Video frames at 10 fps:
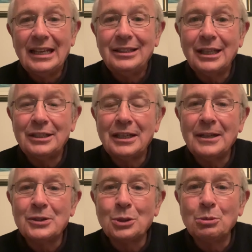that
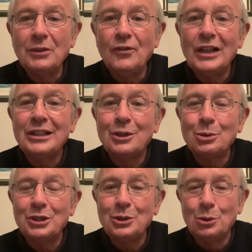some of them felt that it
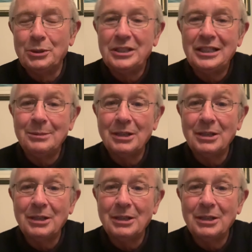was a dummy team.